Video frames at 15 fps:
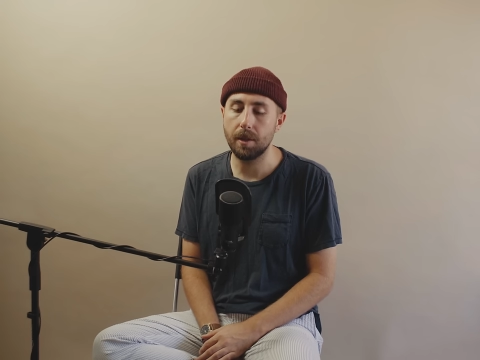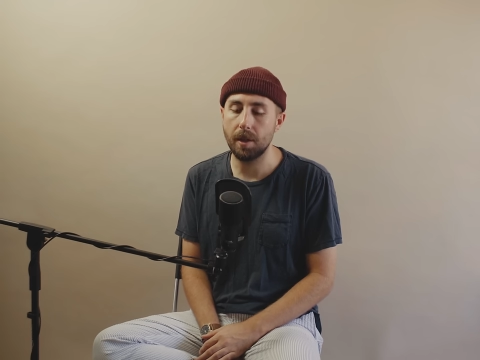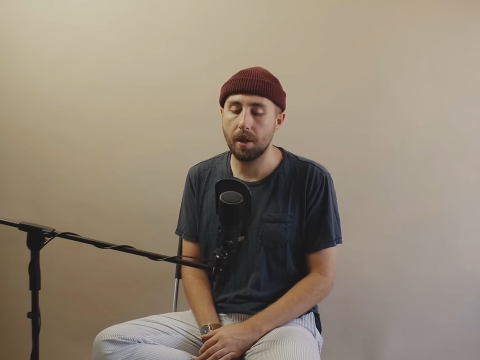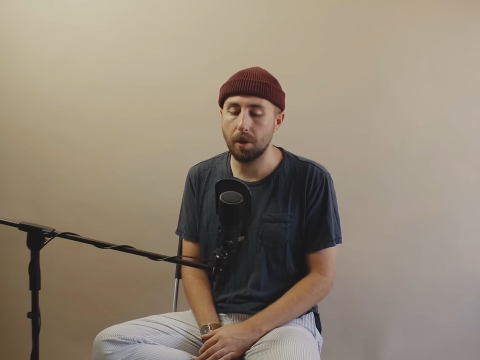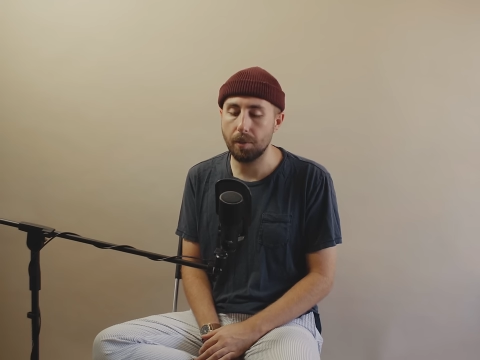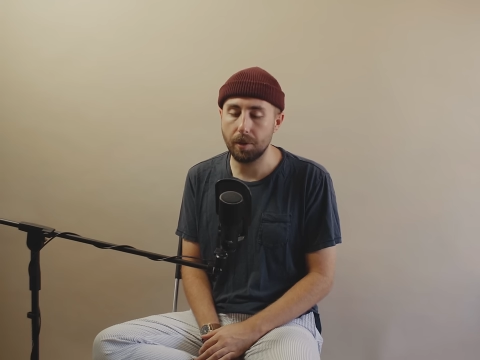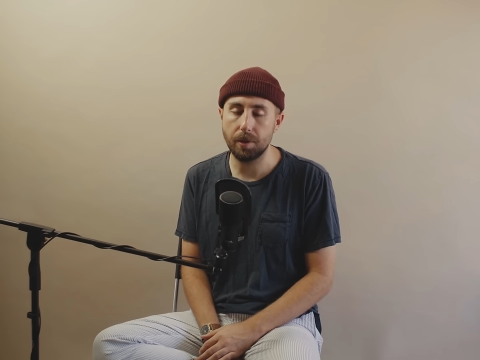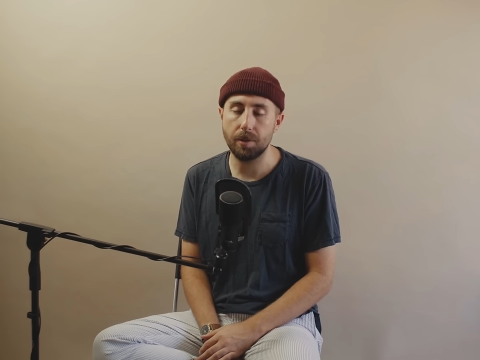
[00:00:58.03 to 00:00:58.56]
and they
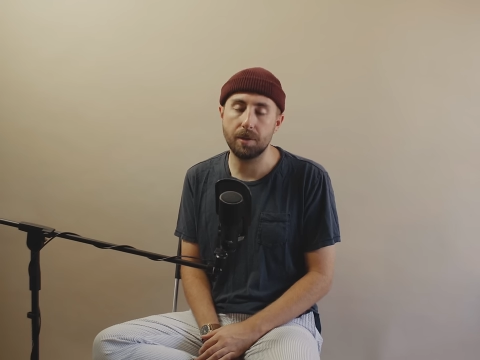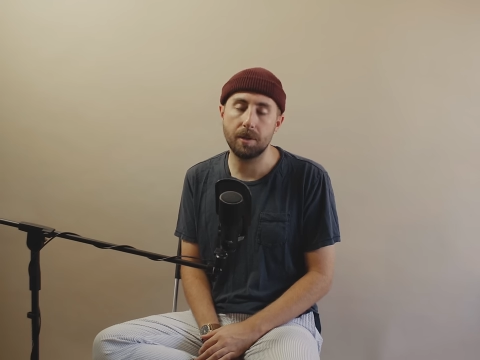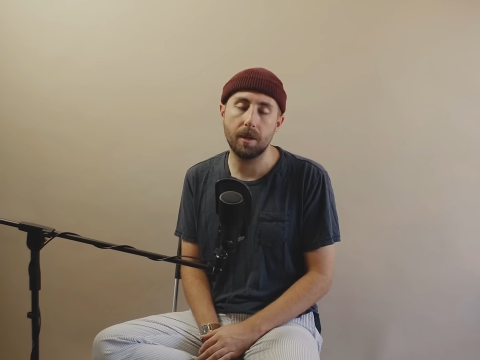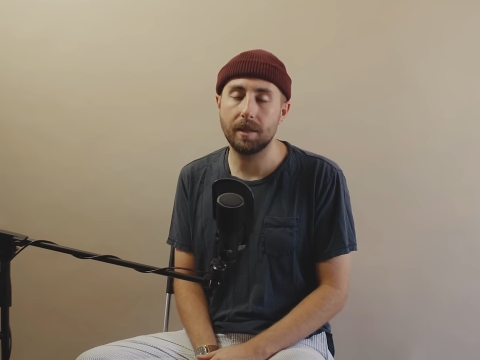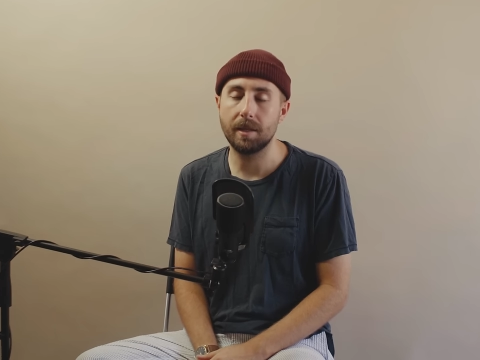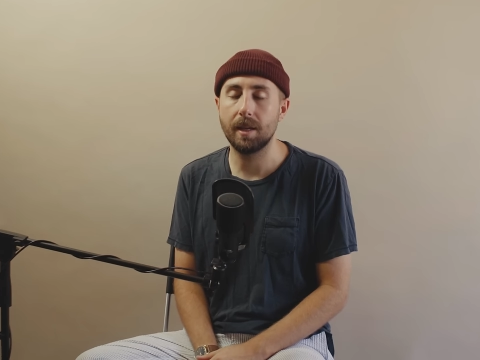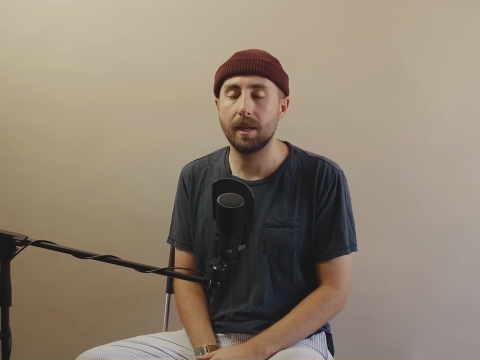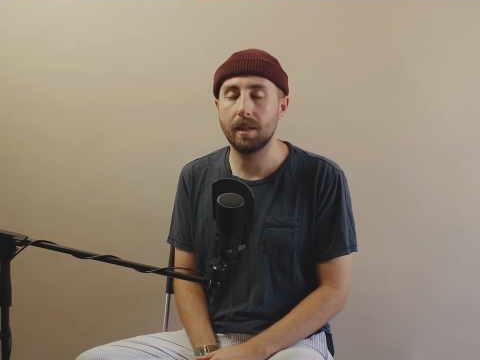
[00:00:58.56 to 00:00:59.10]
all produce
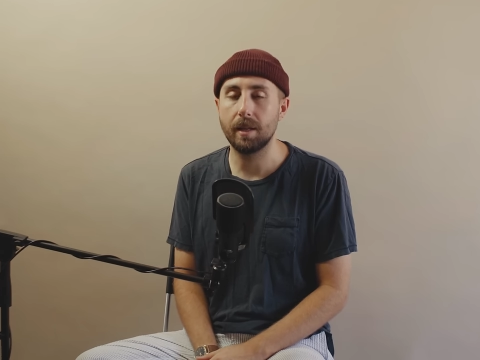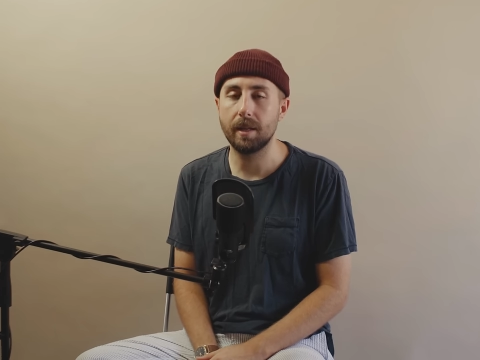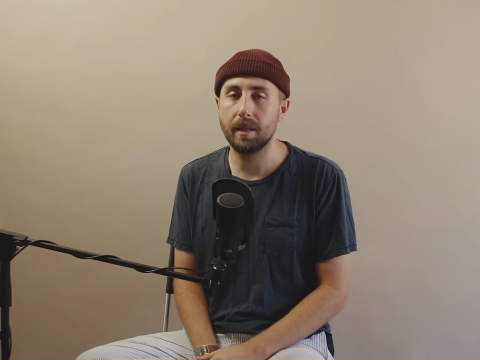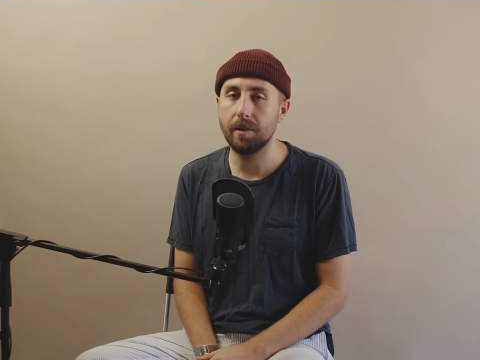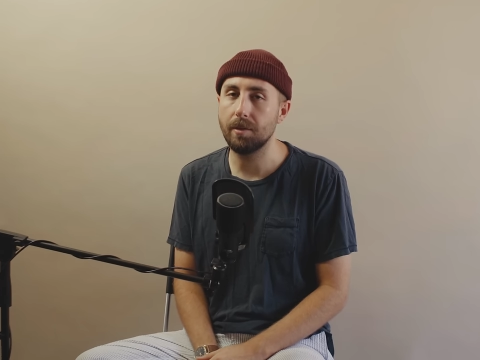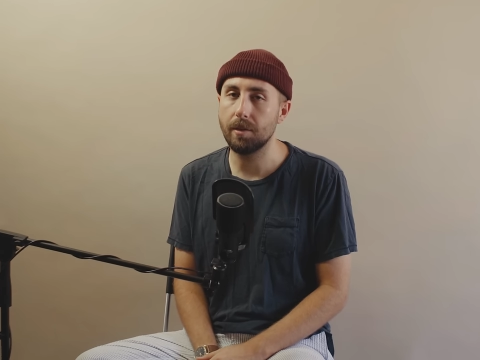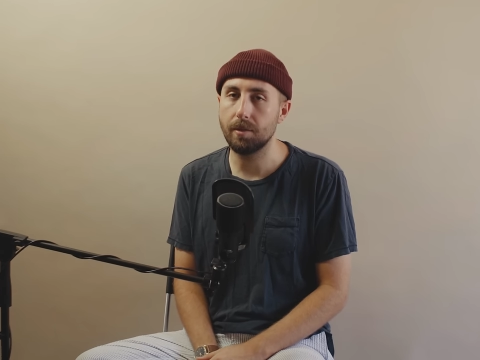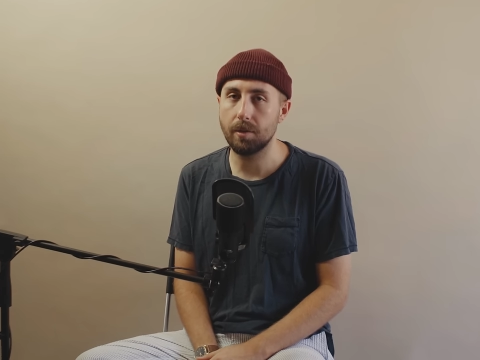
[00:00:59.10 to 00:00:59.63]
distinctly
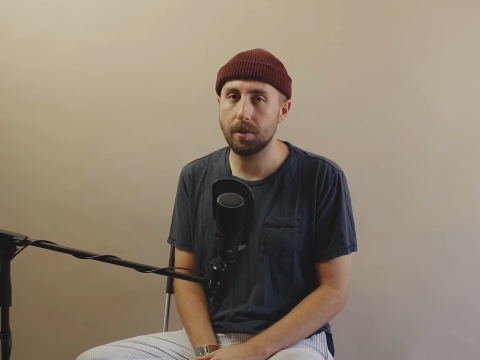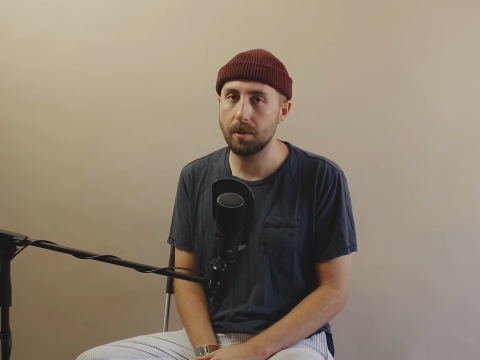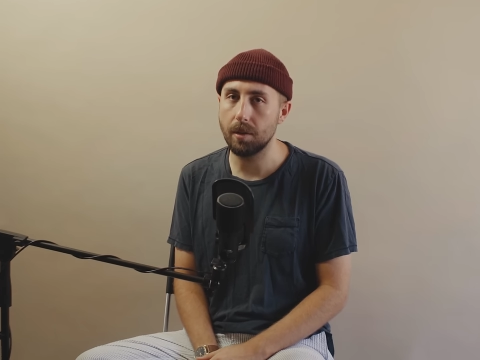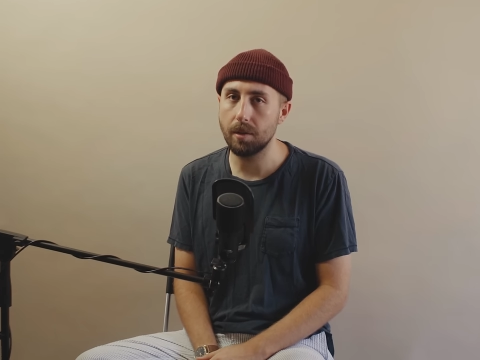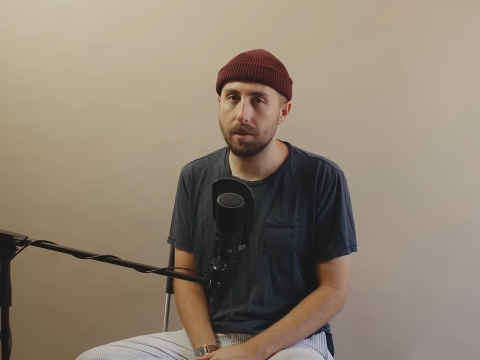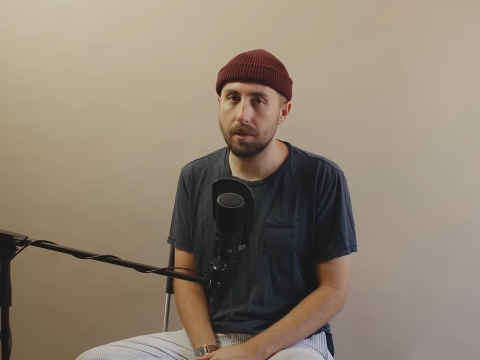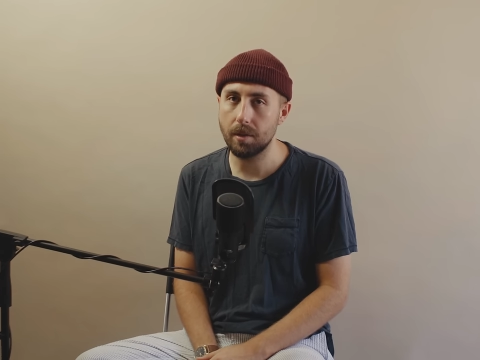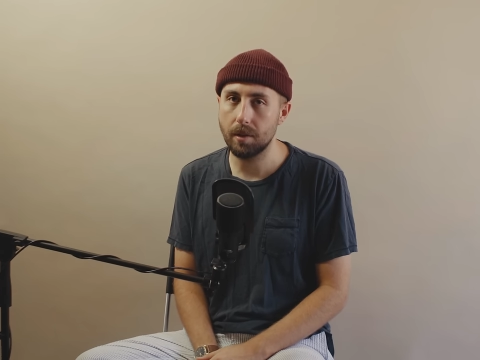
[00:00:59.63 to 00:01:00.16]
different
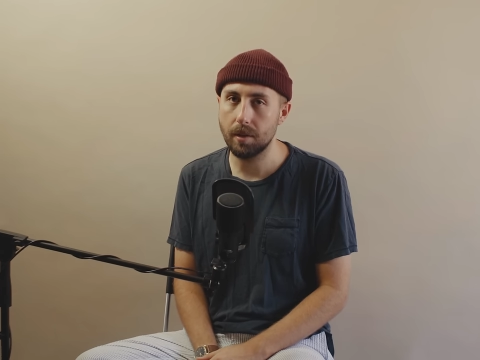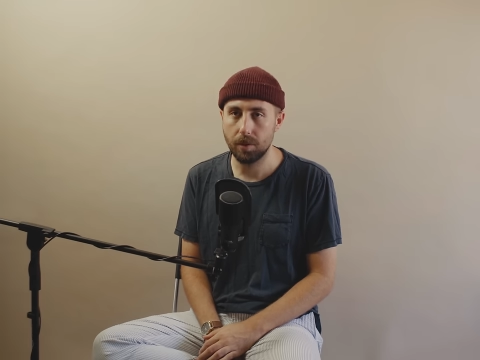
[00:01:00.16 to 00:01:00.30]
results.